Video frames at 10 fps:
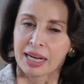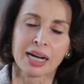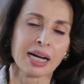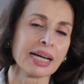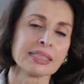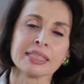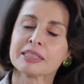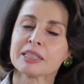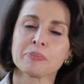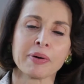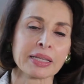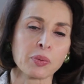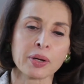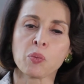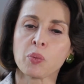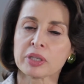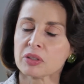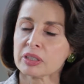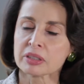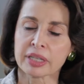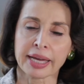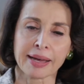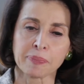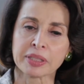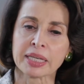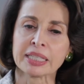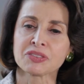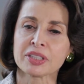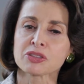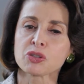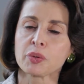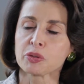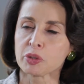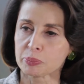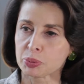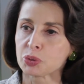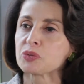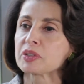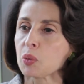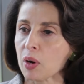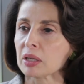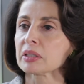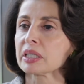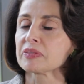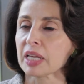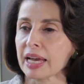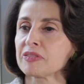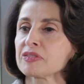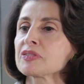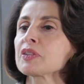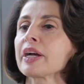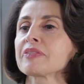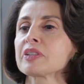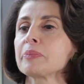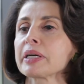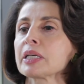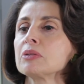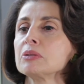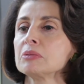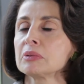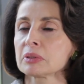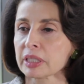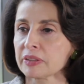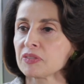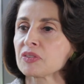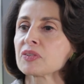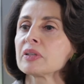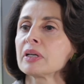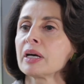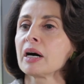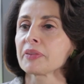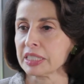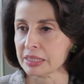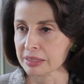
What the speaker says: I think that, by the way, what is going to happen is that it's going to improve the quality of life for everybody who lives on the east